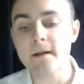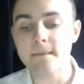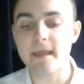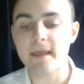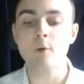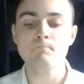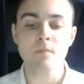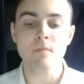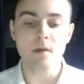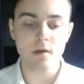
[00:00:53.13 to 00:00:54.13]
Now,
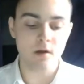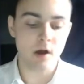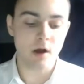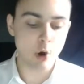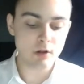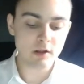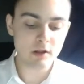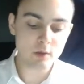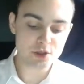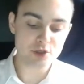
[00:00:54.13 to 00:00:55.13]
all I
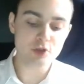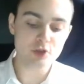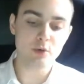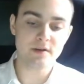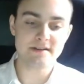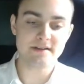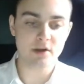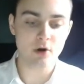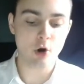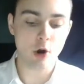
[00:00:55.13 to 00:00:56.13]
want you to do is
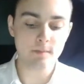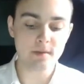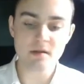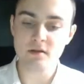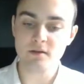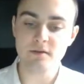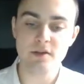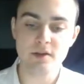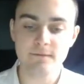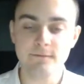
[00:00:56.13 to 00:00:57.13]
copy
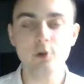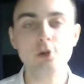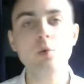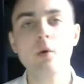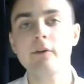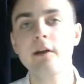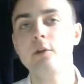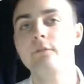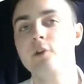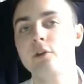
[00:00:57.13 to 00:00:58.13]
the full
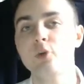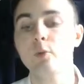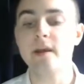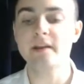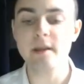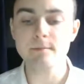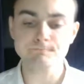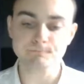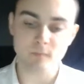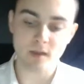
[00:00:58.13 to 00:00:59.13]
URL of your domain name
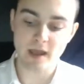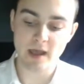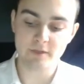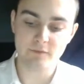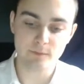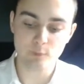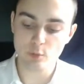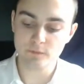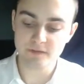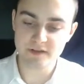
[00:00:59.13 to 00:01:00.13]
and
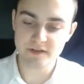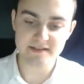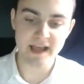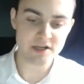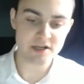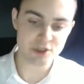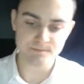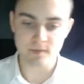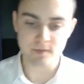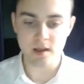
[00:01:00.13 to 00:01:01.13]
remove the slash
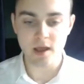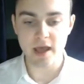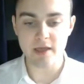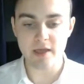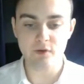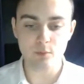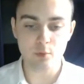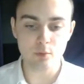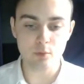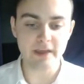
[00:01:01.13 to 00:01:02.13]
and
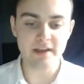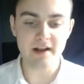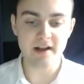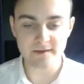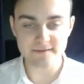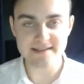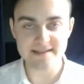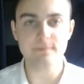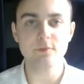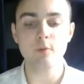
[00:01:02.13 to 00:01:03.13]
remove any kind of
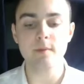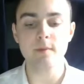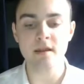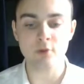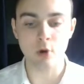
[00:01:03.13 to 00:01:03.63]
subdomain